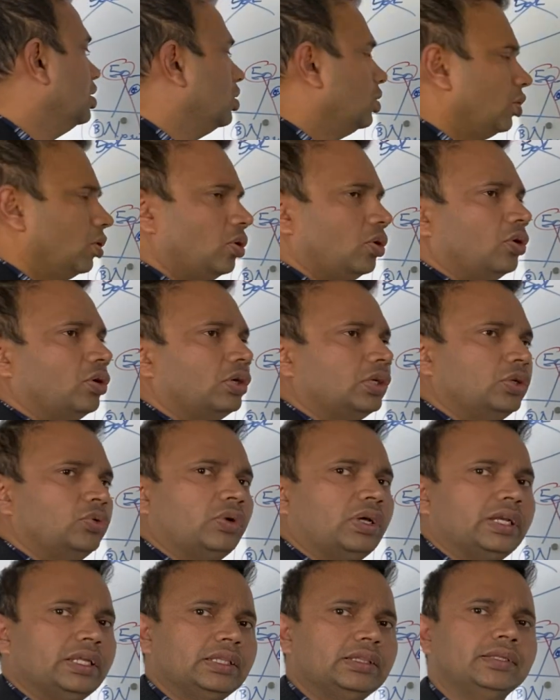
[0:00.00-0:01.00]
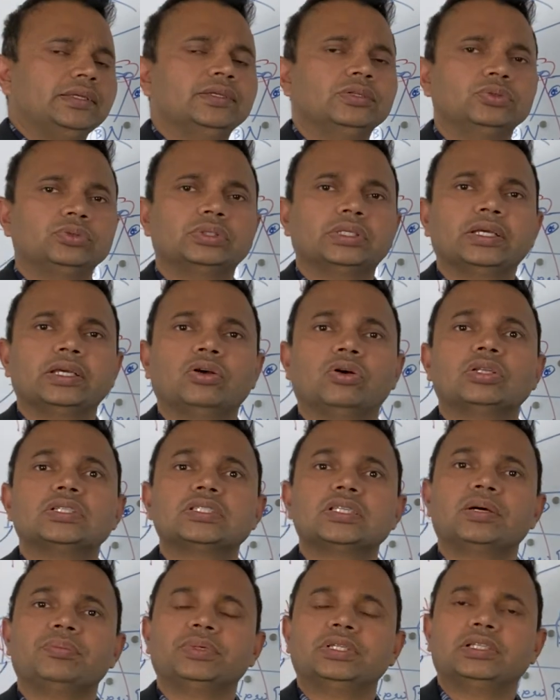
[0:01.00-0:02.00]
or you are in the UK on
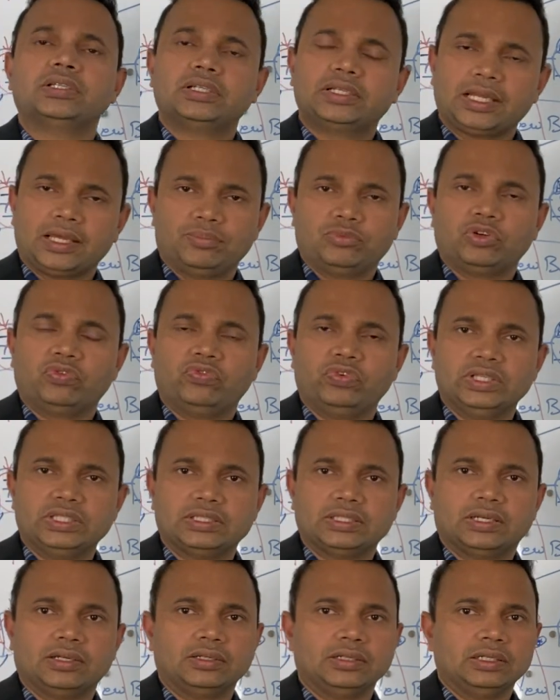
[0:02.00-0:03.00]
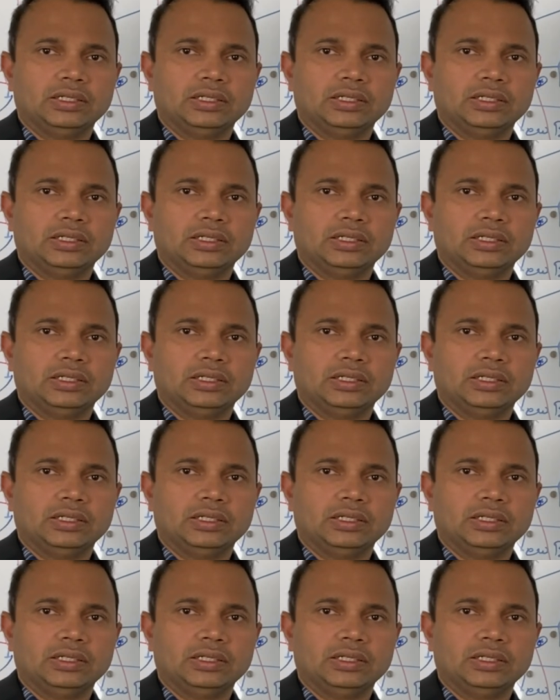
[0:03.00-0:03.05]
some other type of visa.